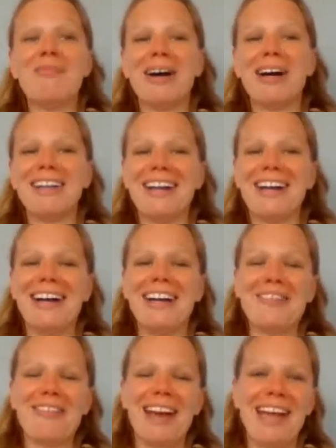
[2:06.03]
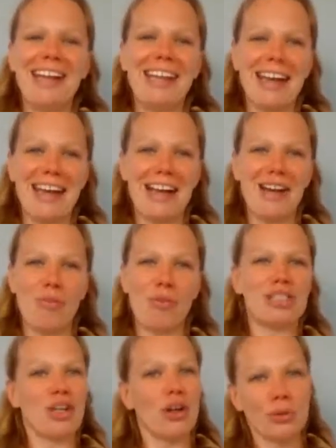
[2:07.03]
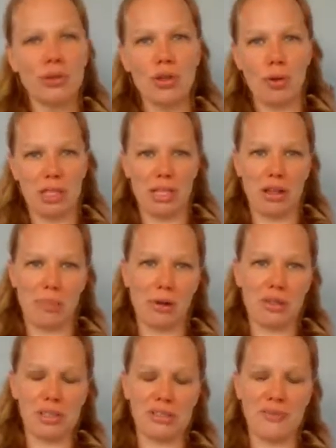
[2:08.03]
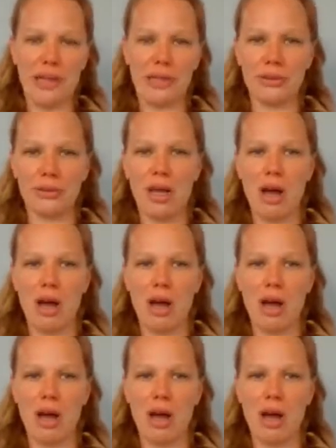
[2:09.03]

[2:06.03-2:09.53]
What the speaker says: But when we don't know what the other person's values